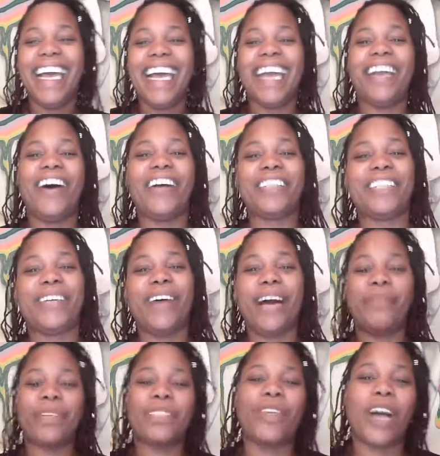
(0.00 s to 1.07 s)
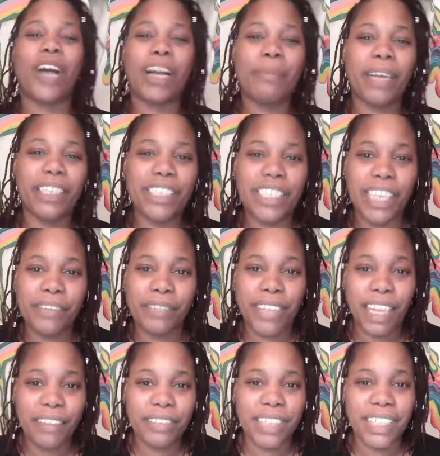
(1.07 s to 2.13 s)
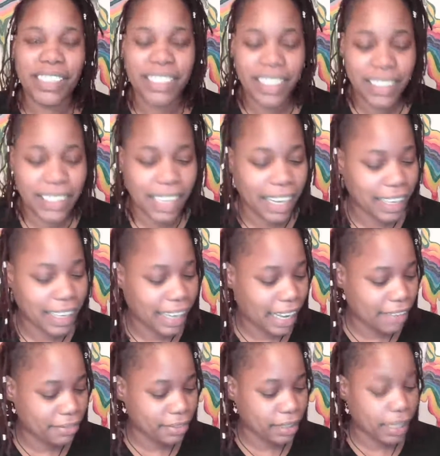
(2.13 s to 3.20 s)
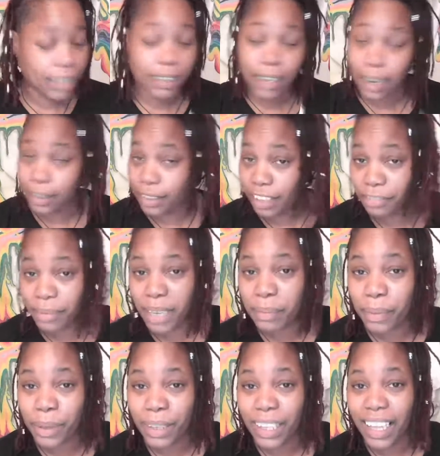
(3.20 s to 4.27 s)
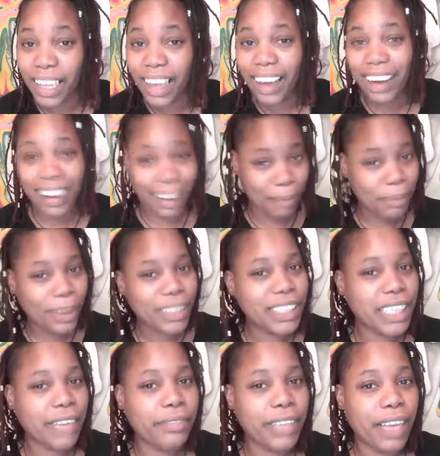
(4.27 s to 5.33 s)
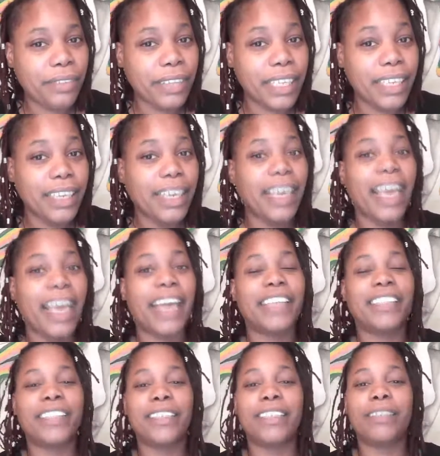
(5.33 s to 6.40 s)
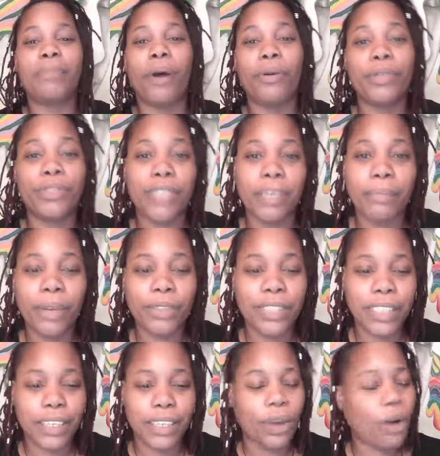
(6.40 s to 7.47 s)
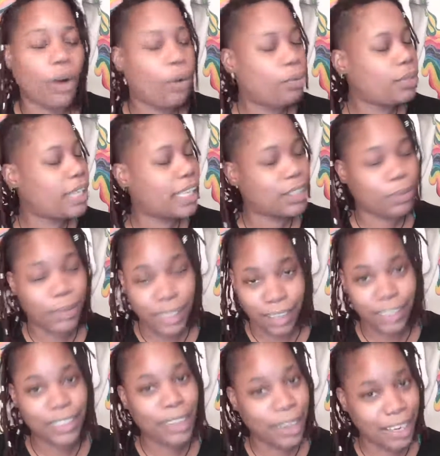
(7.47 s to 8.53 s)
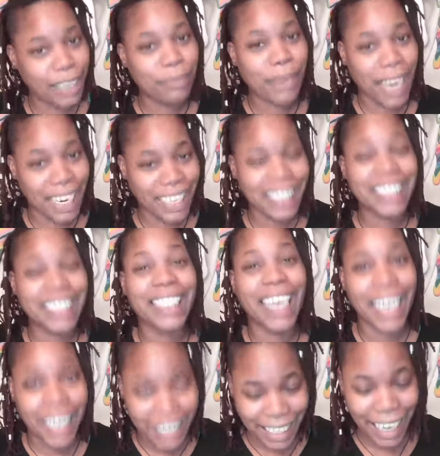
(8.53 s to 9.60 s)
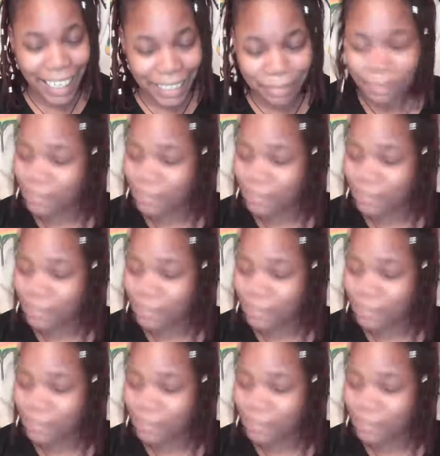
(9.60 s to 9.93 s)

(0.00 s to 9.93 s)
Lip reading: And also, I want to talk about Chef Lovely's TikTok. I feel like not enough people are up on Chef Lovely, and she is poetry in motion. And oh yes, we're gonna talk about it today.